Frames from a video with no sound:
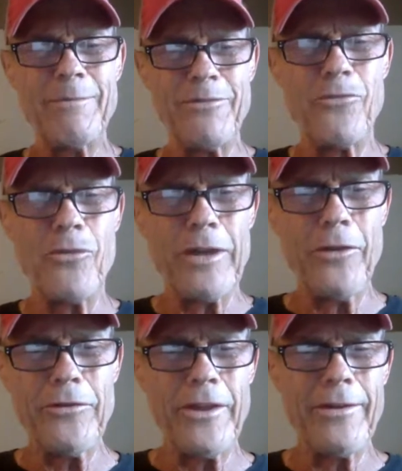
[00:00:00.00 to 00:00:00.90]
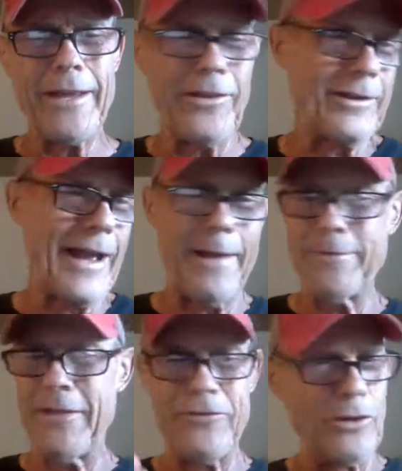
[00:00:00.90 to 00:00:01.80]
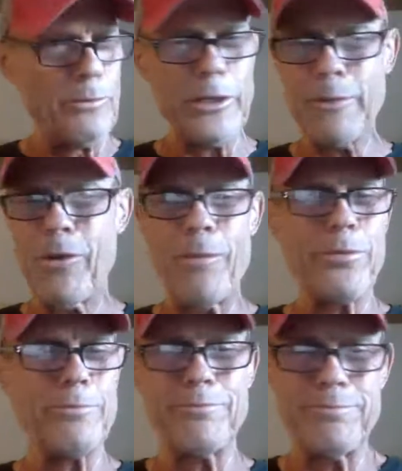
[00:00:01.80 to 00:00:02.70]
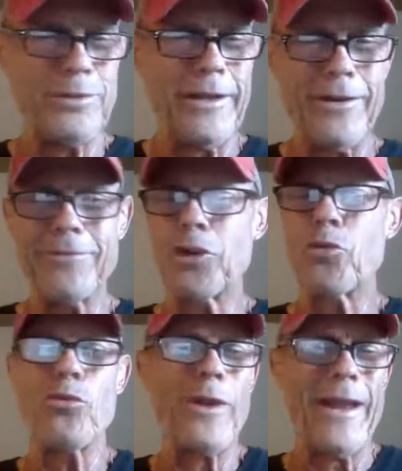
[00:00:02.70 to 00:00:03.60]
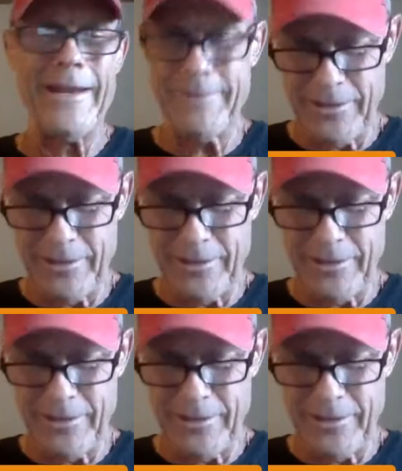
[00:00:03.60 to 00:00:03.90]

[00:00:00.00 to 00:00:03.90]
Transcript: before I go there. And look, if you're a pickleball player, great.